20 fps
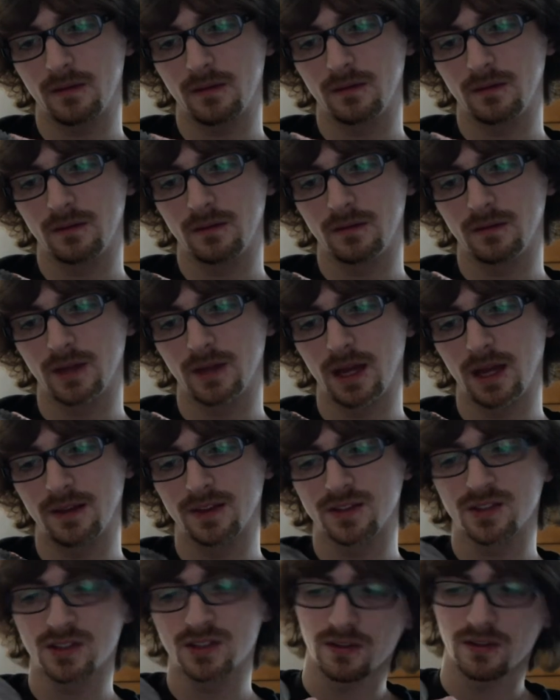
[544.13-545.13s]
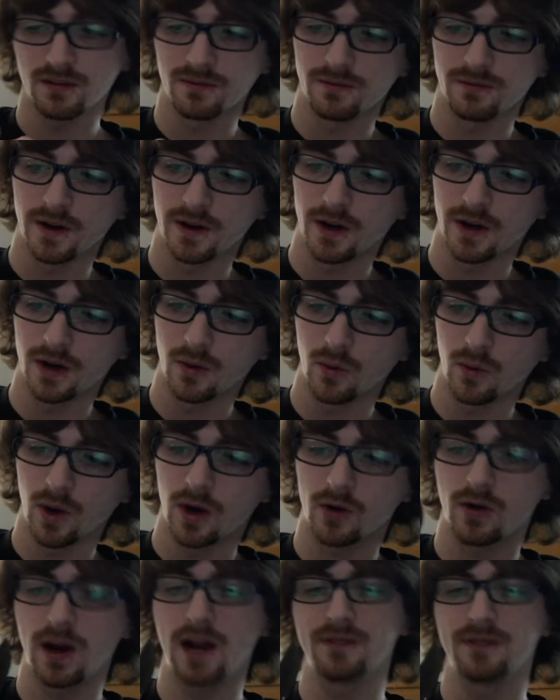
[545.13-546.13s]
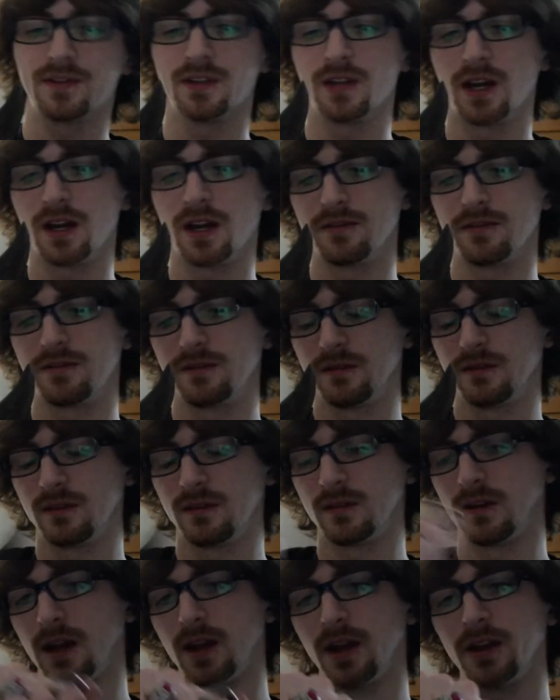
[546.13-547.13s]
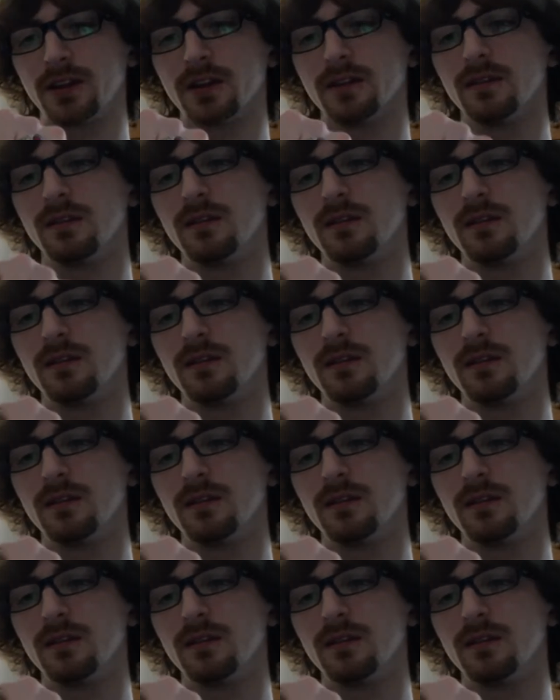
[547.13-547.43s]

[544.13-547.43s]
yeah, this is a very well-crafted knife. I like it.